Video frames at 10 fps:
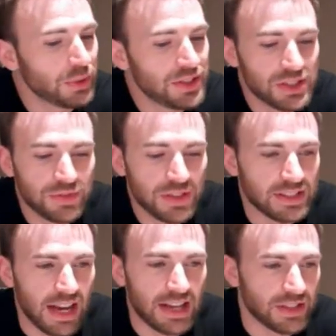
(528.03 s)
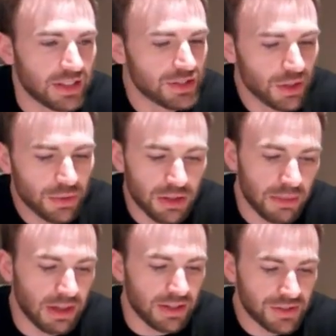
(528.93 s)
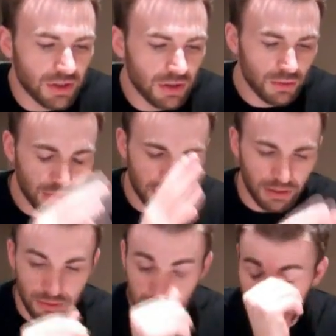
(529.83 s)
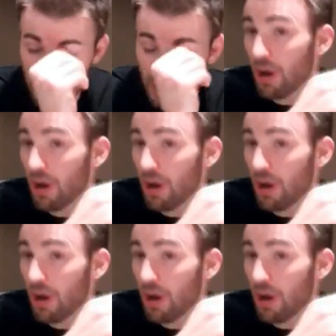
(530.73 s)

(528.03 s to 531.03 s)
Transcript: Well, he's just fantastic. He's so committed. He's so, you know, you get him